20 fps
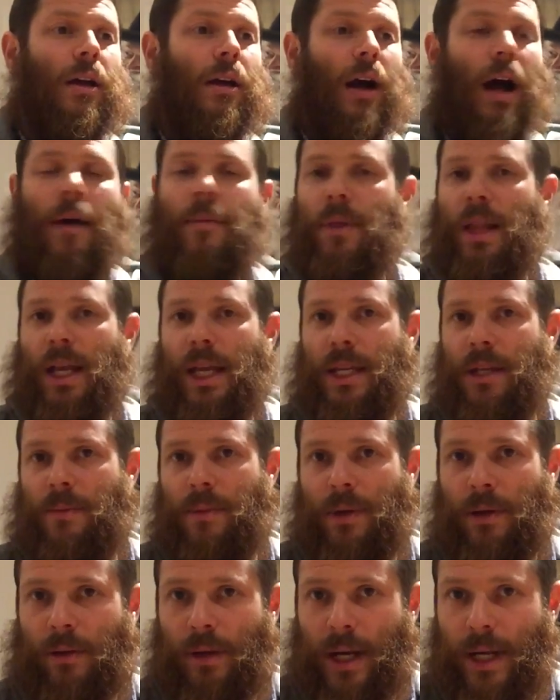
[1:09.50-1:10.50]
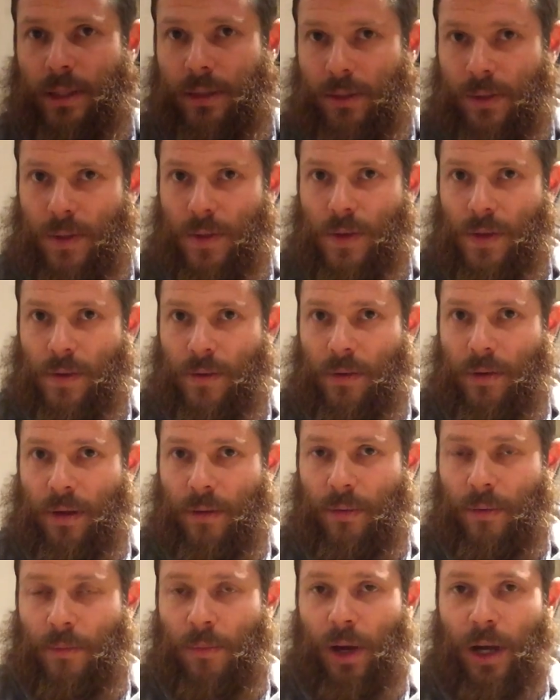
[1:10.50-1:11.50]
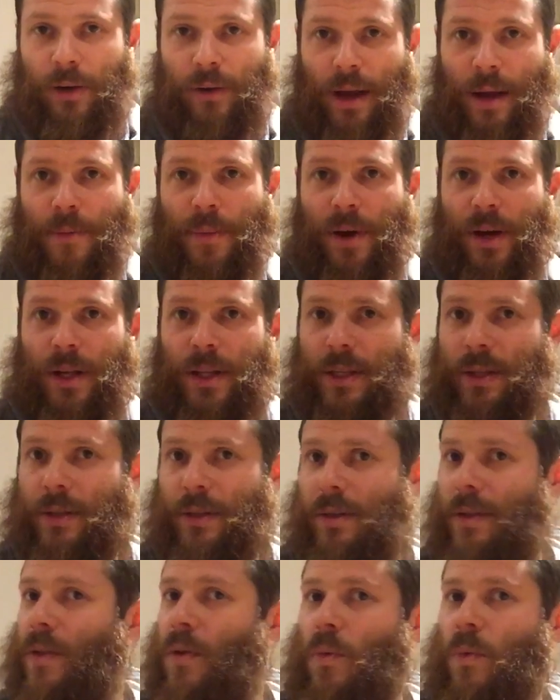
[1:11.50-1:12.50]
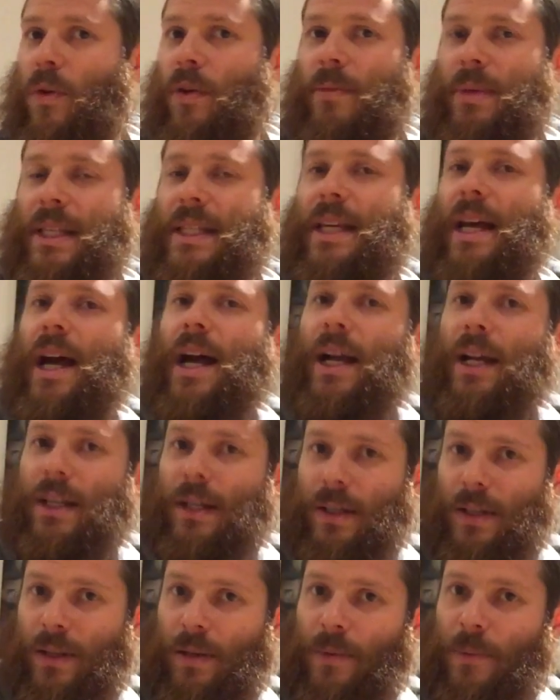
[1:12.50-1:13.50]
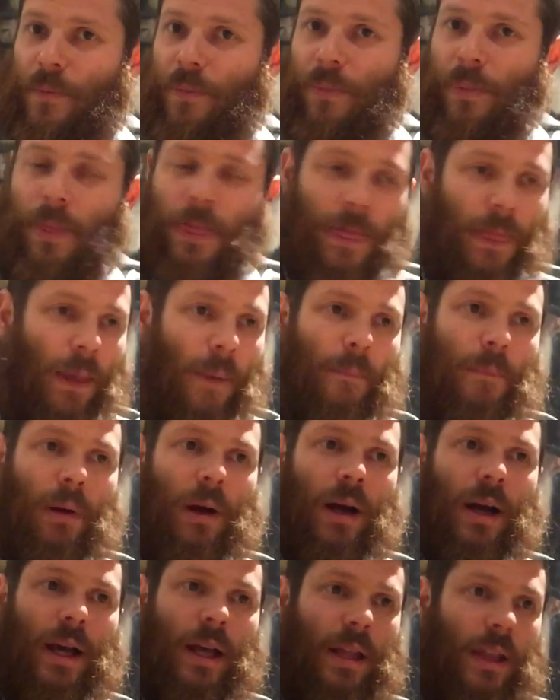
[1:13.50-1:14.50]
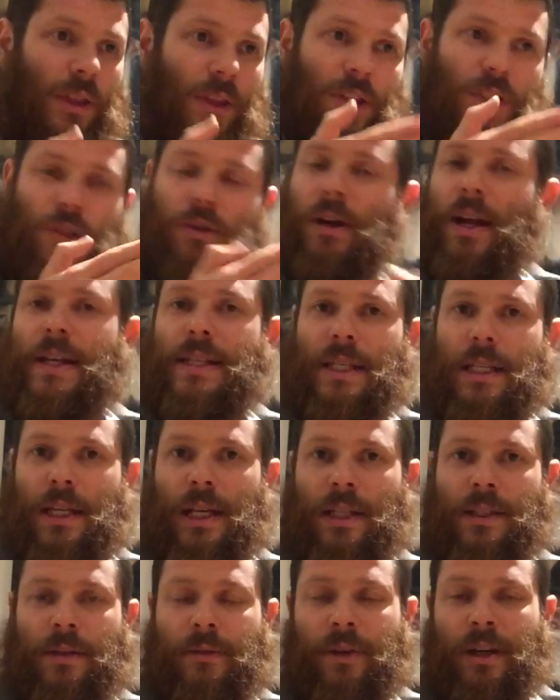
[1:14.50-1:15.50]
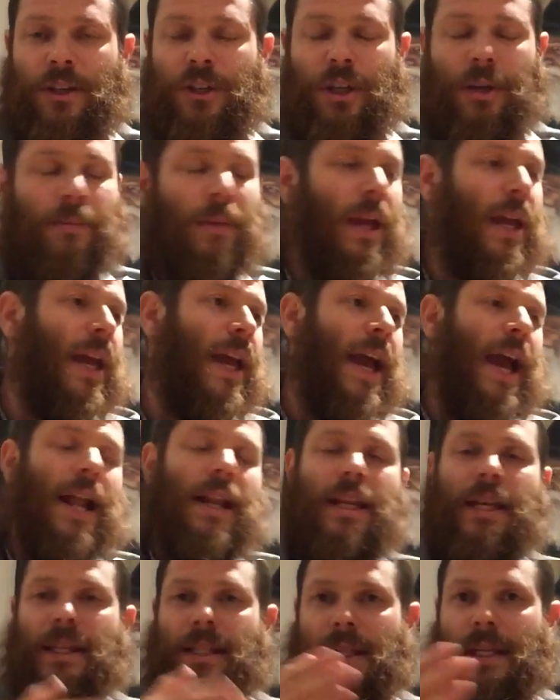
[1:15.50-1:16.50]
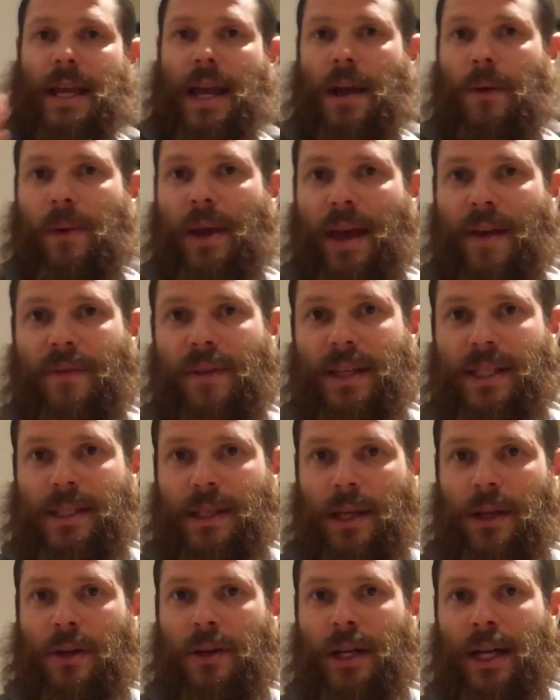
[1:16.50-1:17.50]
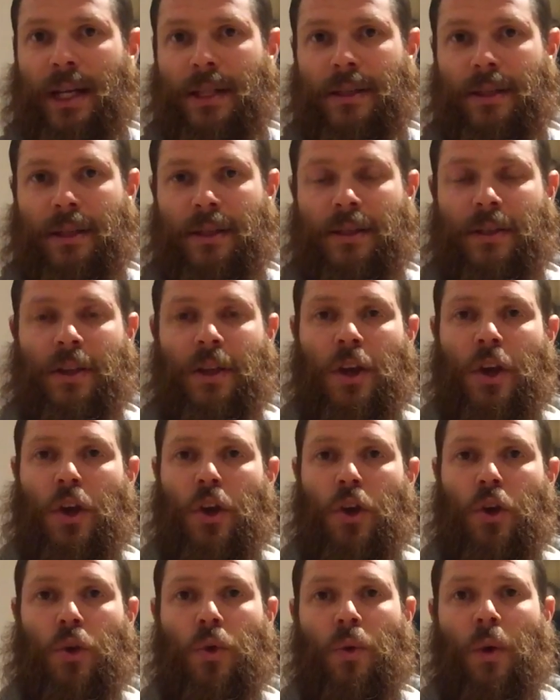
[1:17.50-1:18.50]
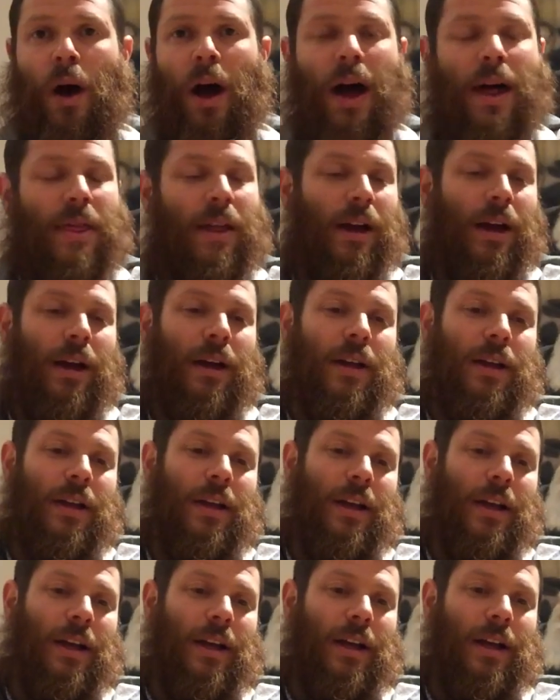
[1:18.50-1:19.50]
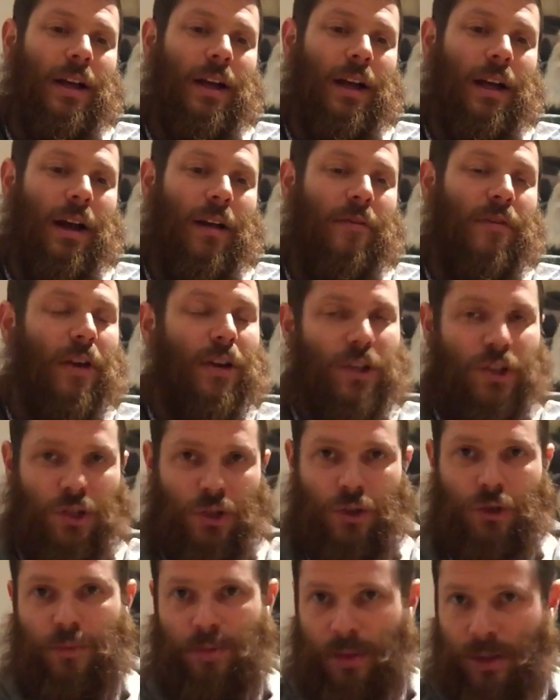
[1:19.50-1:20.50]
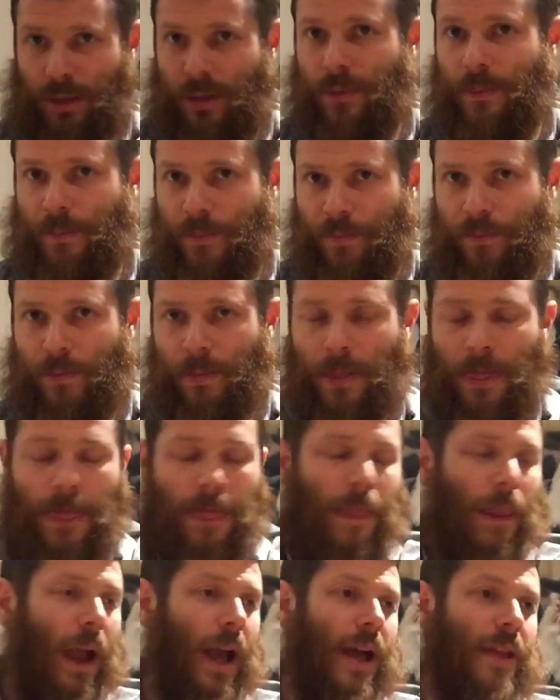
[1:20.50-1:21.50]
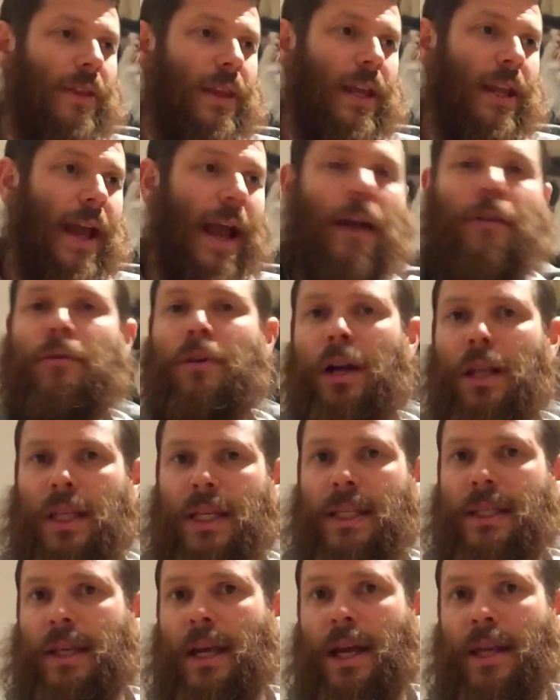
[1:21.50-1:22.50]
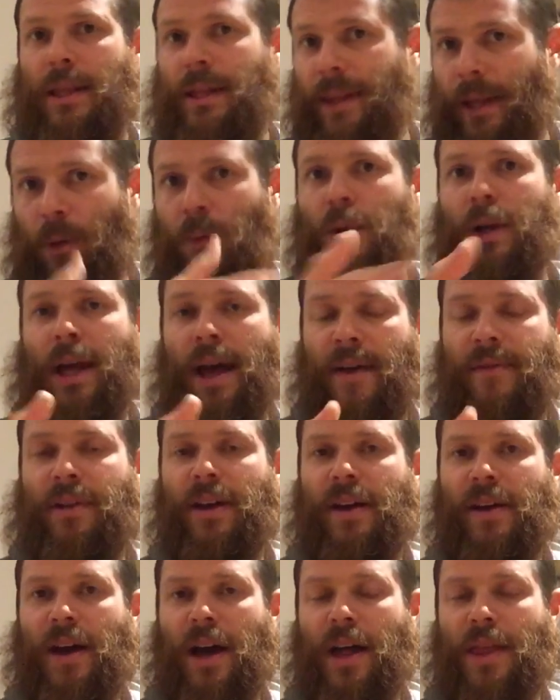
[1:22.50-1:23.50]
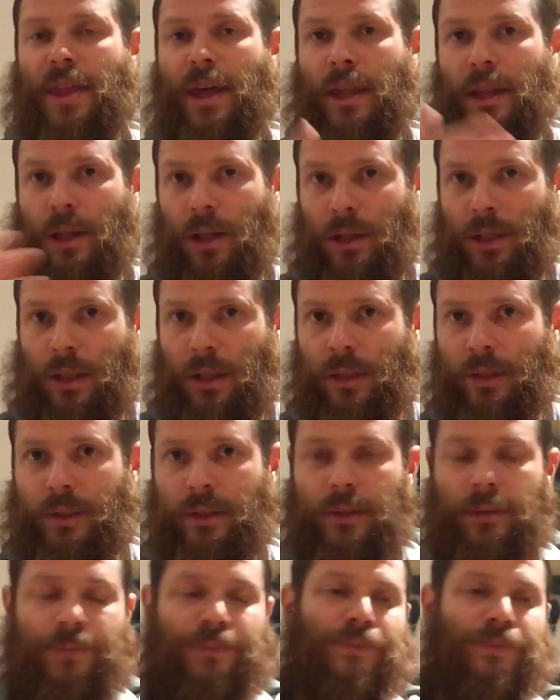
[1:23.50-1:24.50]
I'm lucky to be around. My grandparents would have been targeted by this crazy Nazi regime. And here today we have these neo-Nazis who either are very stupid and then outrightly say that they want to have another Holocaust,